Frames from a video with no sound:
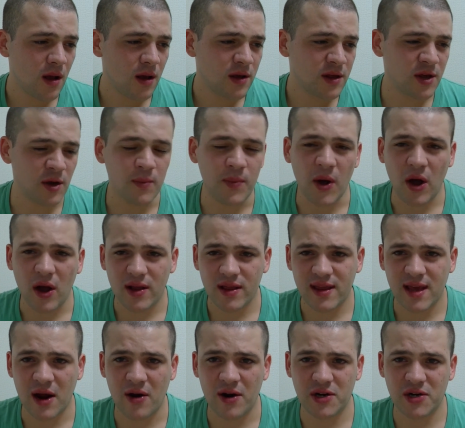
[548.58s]
super hot
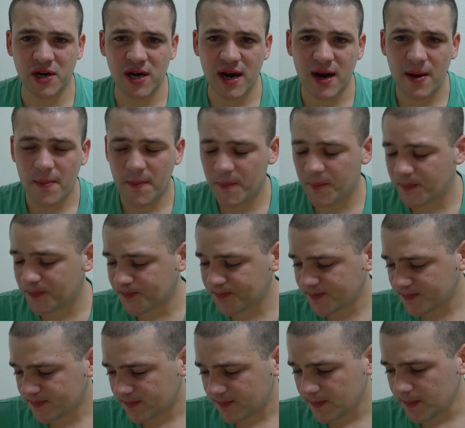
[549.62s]
territory.
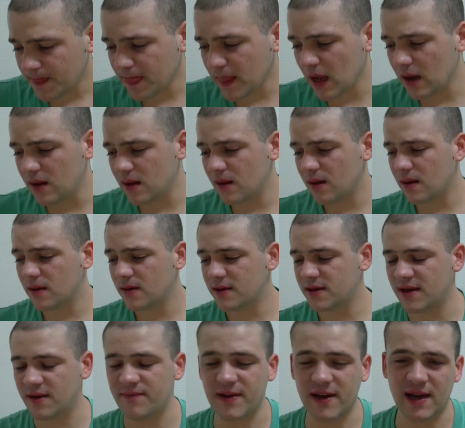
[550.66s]

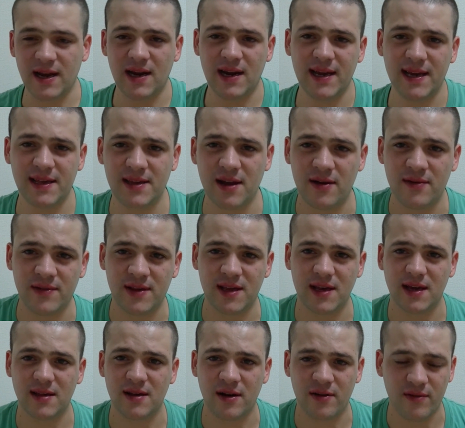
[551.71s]
Something at least over
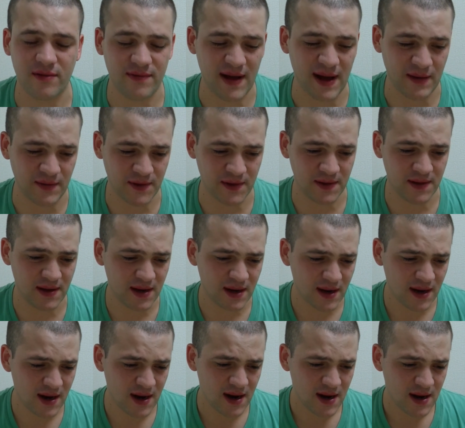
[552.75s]
600,000,
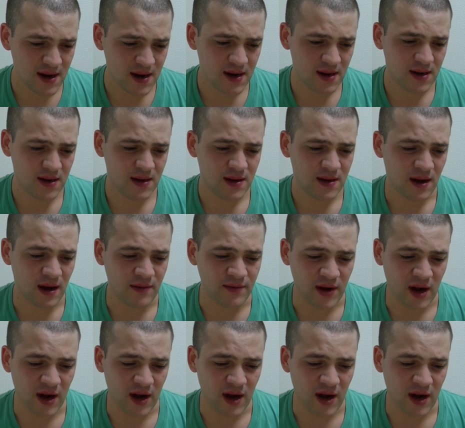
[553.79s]
over